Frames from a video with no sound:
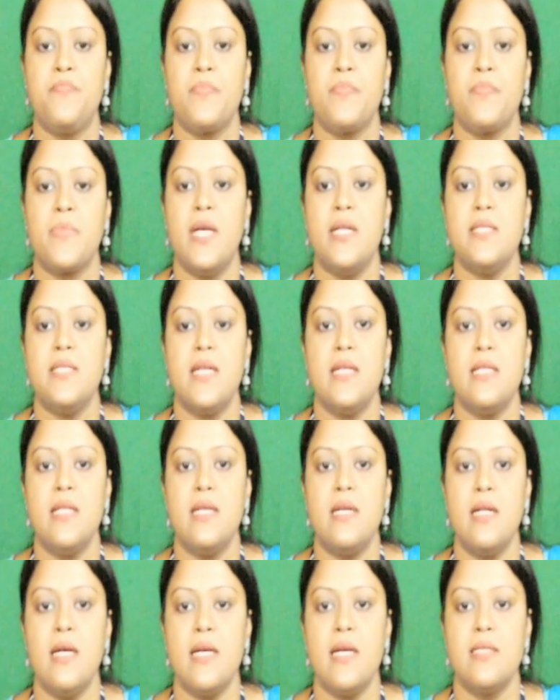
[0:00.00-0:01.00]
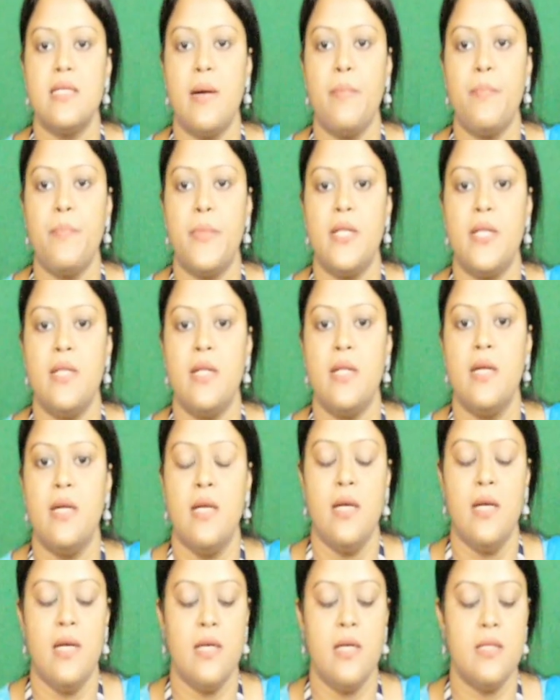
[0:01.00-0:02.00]
There is another example.
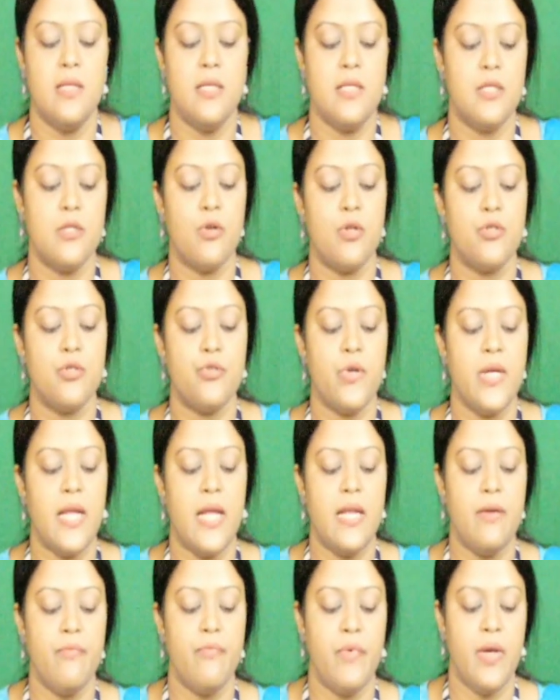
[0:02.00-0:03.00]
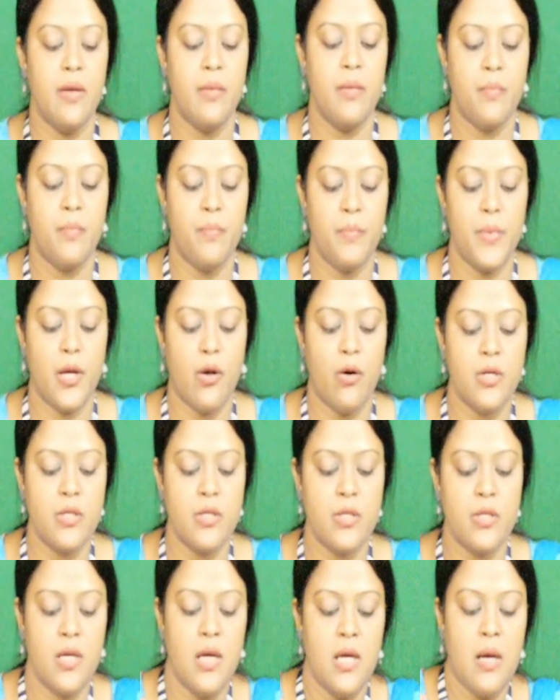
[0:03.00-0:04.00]
This is also an NFA because
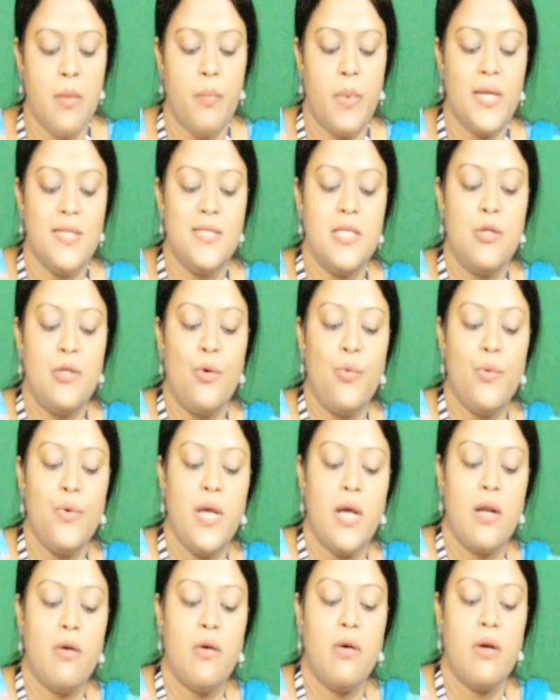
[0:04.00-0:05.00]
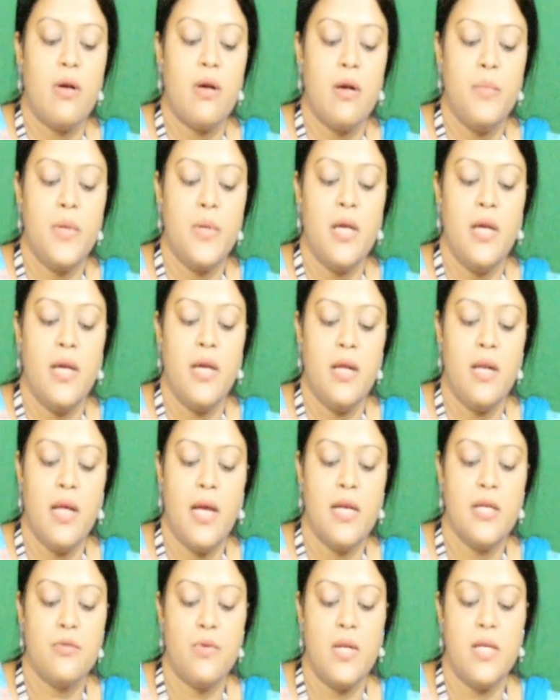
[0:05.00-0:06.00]
by 0 we are coming here
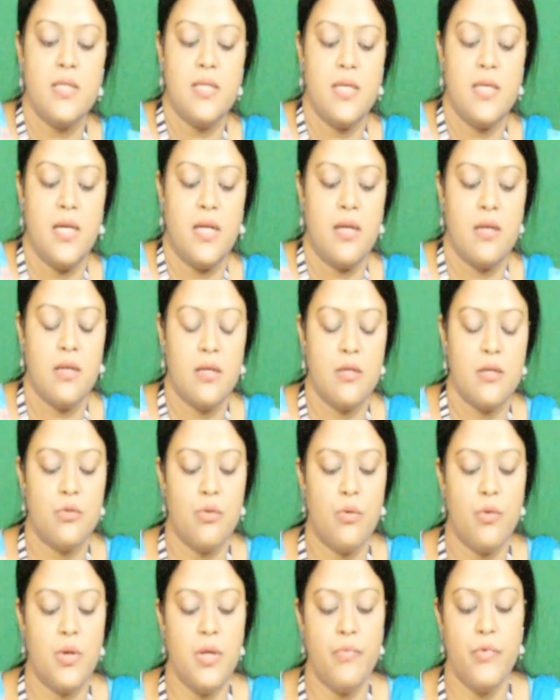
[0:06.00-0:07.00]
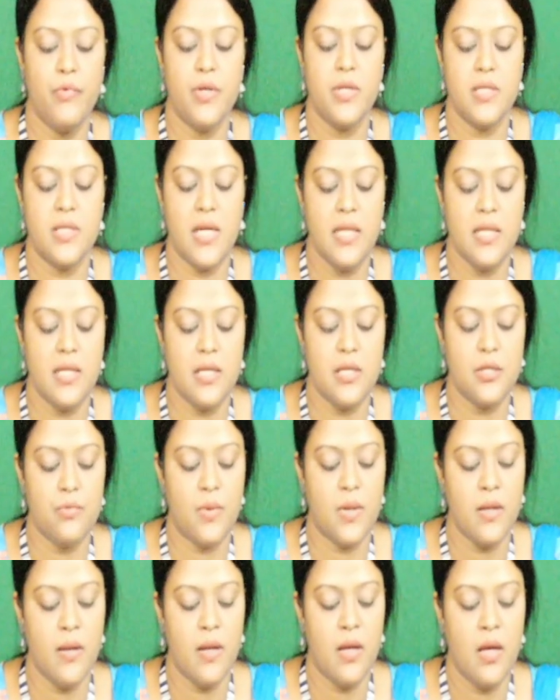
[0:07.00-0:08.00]
as well as here. So if we design this
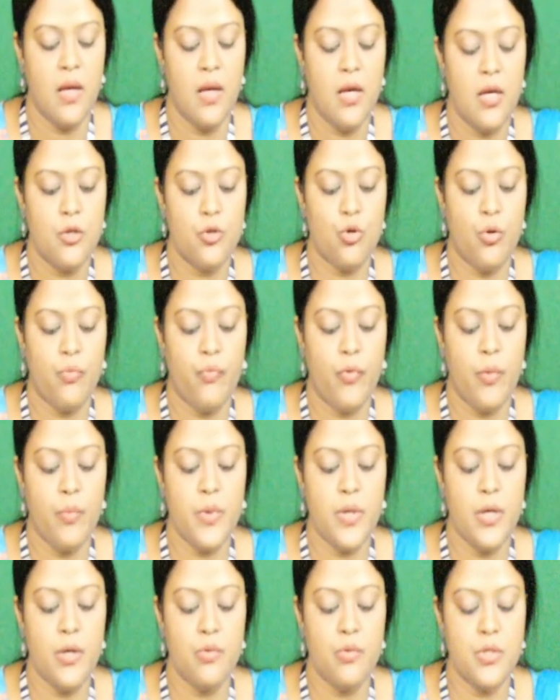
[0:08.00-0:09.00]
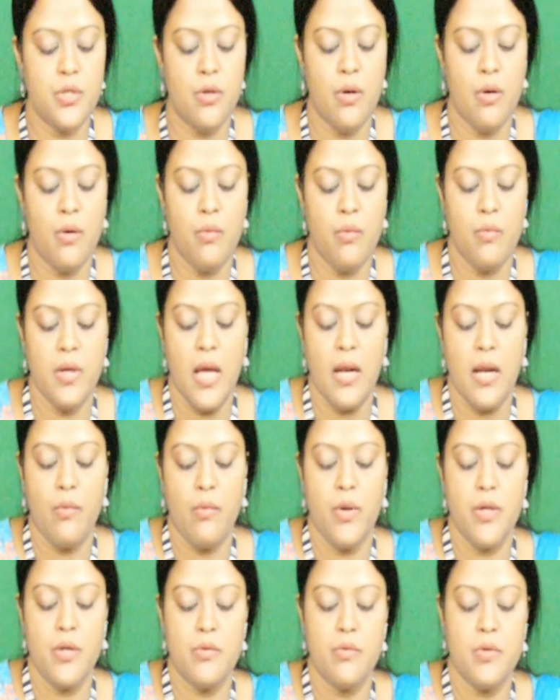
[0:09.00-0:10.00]
one, so from Q0 we are
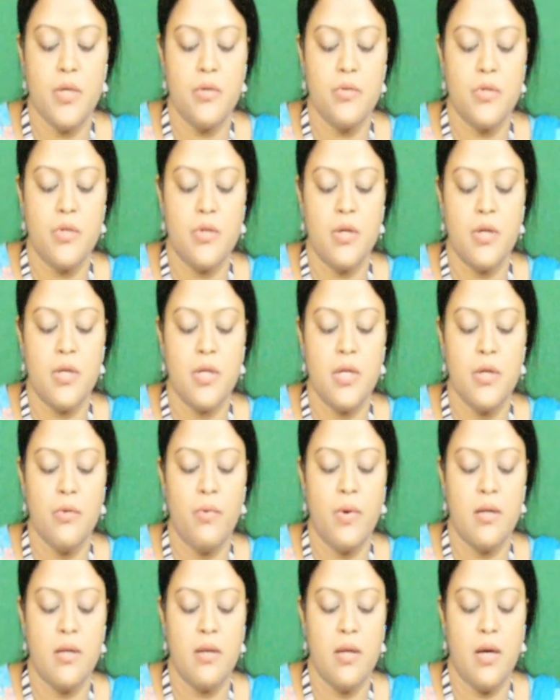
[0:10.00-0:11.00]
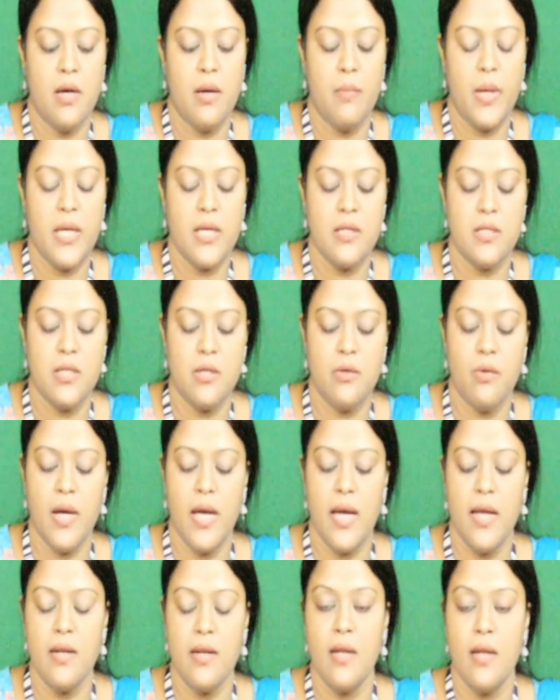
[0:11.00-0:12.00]
going to Q0 and Q1 by 0,
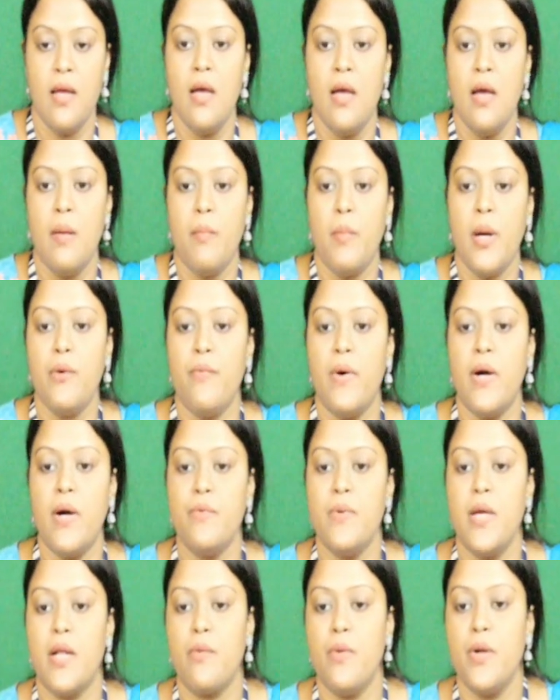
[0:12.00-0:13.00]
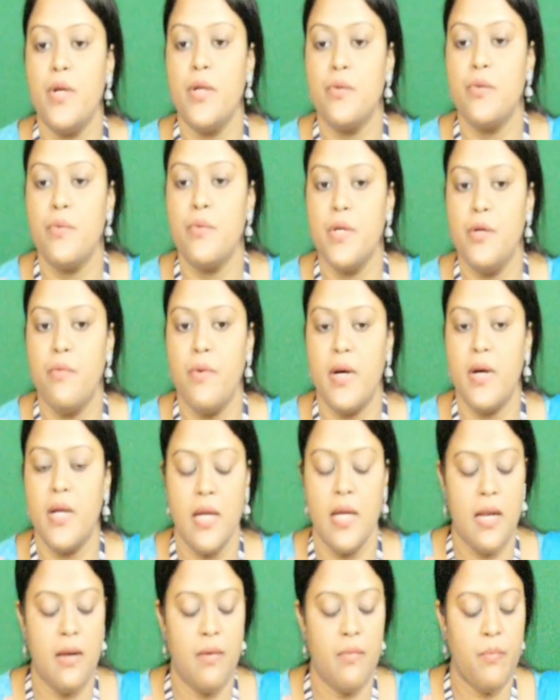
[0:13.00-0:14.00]
and by 1 we are going to Q1,
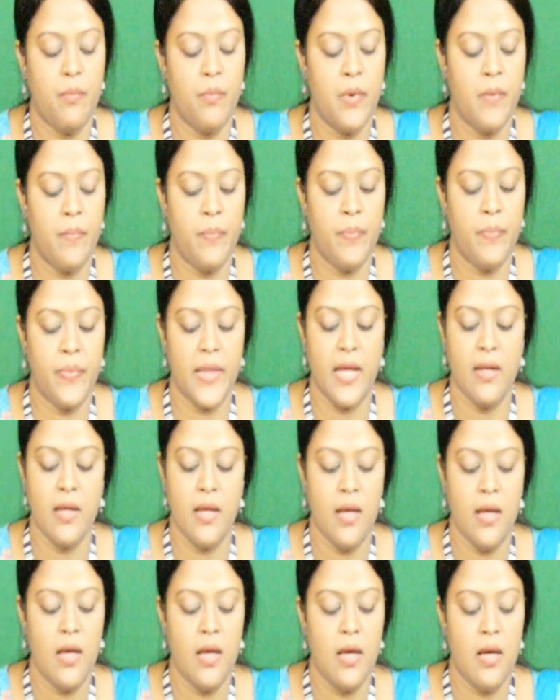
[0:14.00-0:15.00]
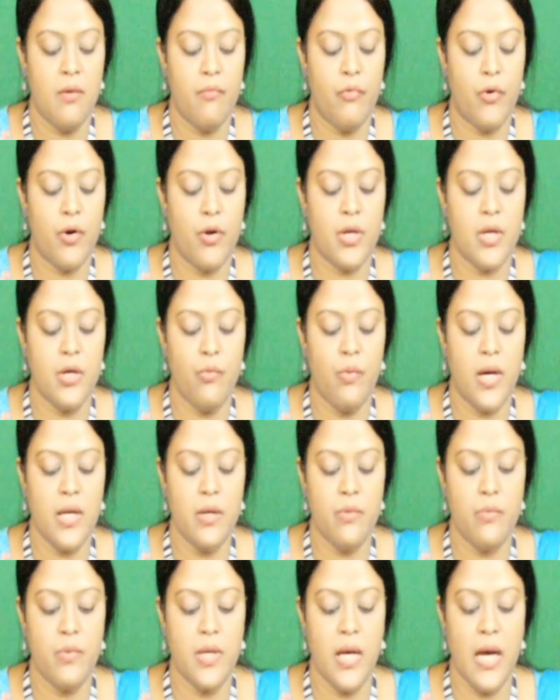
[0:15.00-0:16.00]
and then for Q1
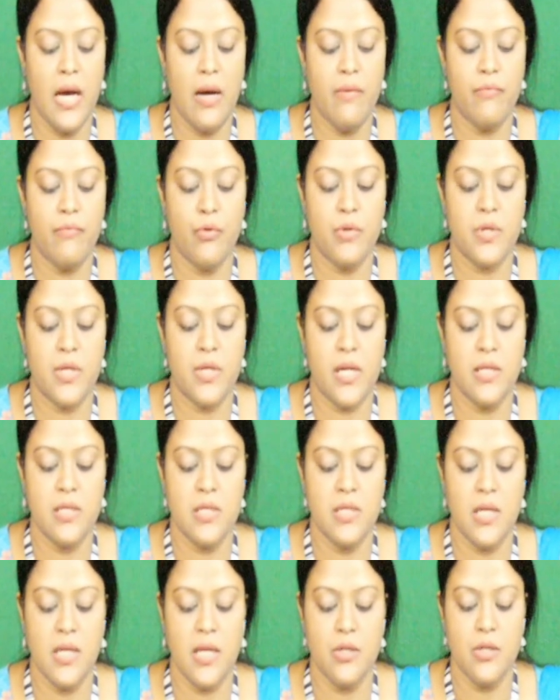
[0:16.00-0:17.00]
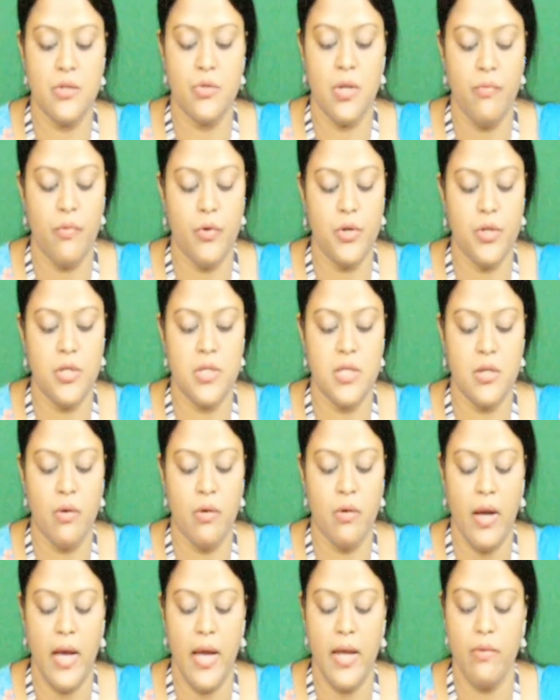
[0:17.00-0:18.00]
we have no transition actually with
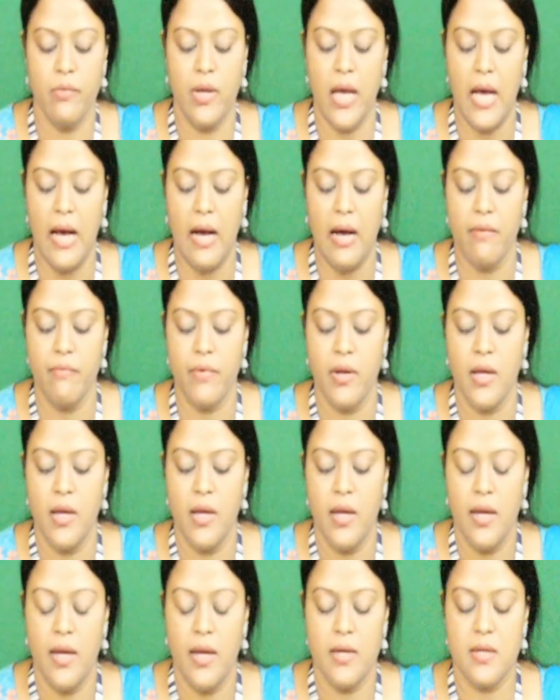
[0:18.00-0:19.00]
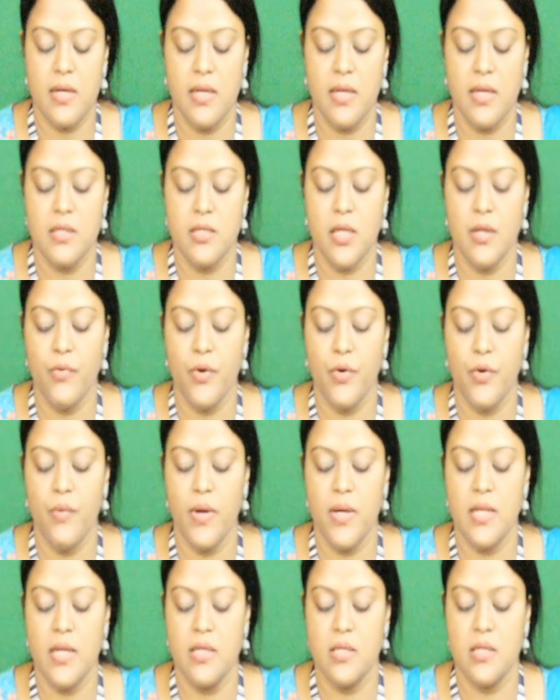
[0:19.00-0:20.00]
0, and we have a transition for
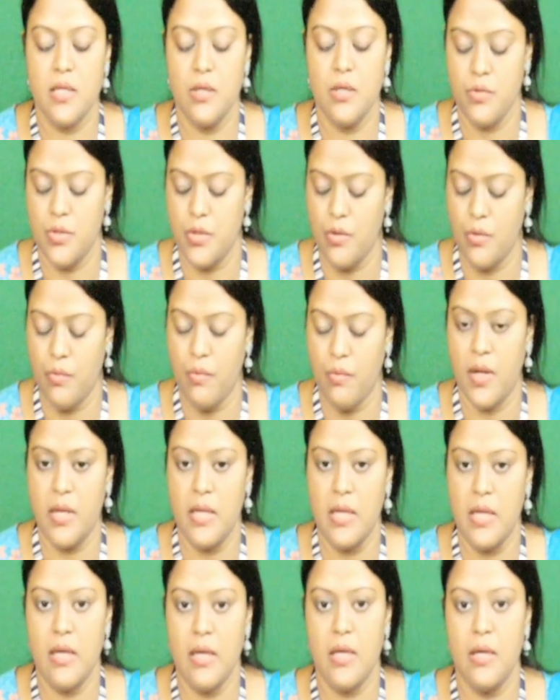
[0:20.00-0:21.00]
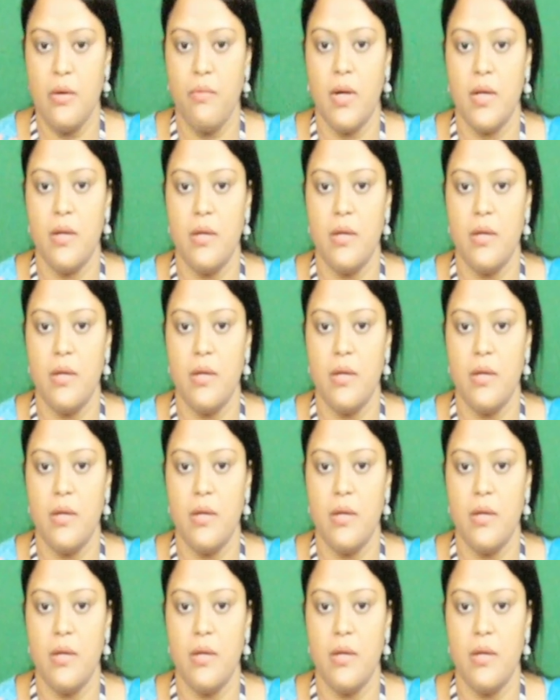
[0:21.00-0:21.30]
1, that is Q0 Q1.